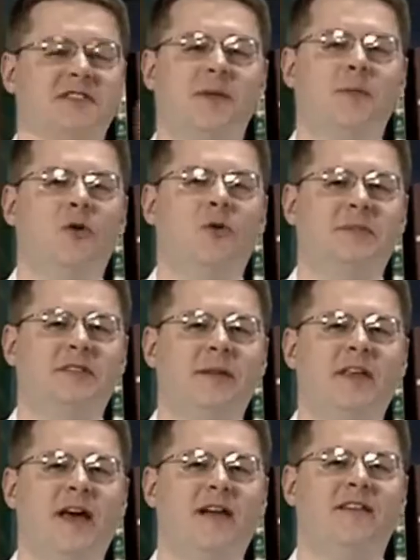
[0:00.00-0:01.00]
if someone rips
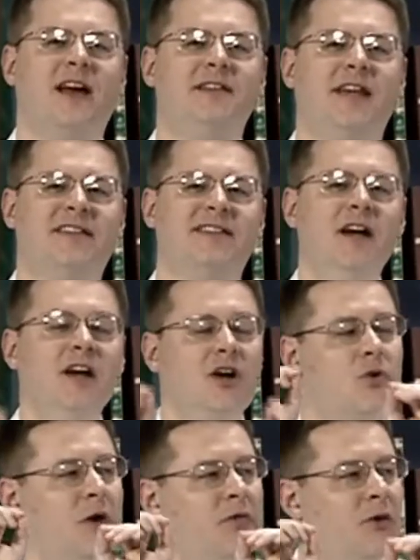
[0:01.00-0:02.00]
something out of context?
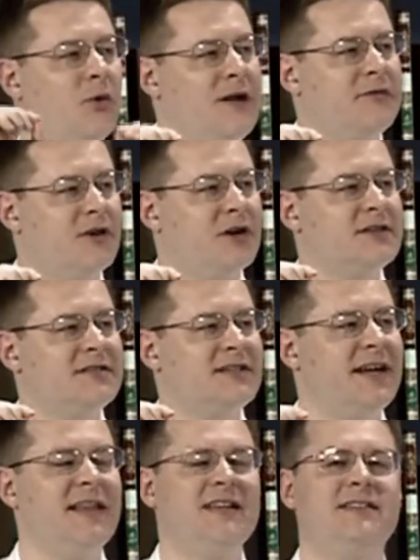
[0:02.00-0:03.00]
Yeah. Quote the one verse
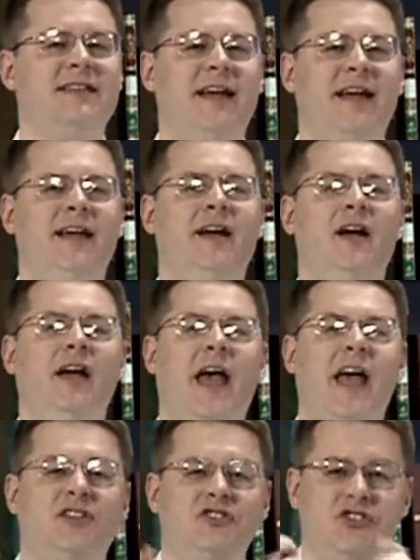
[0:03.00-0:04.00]
and then say,
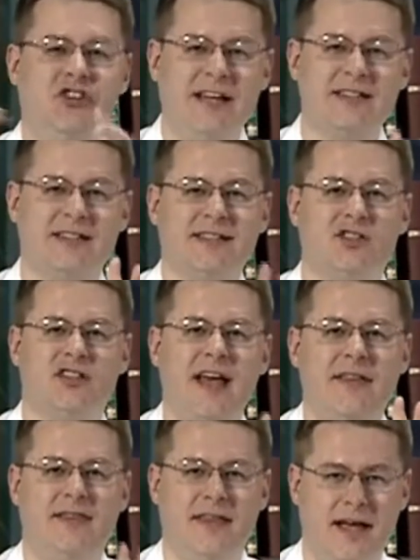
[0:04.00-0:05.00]
and Jesus
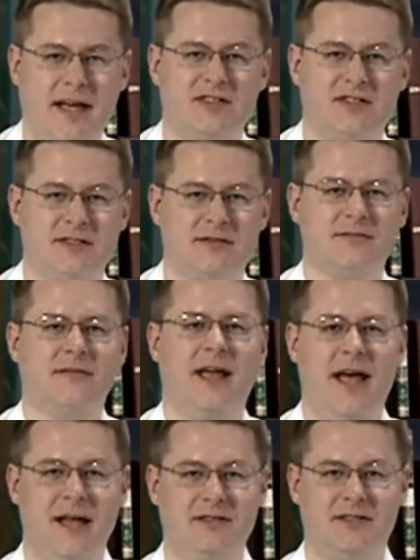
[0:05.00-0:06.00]
said this,
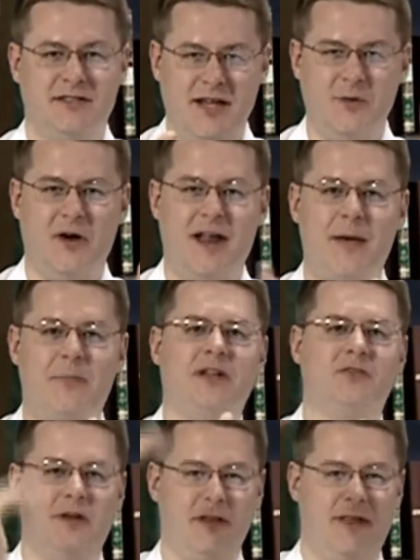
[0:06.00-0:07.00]
and see what
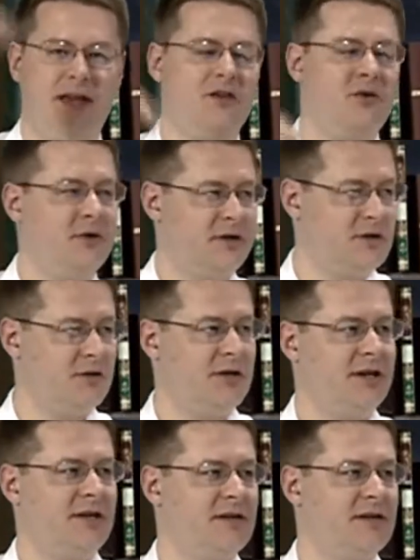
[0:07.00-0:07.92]
happens when then you include the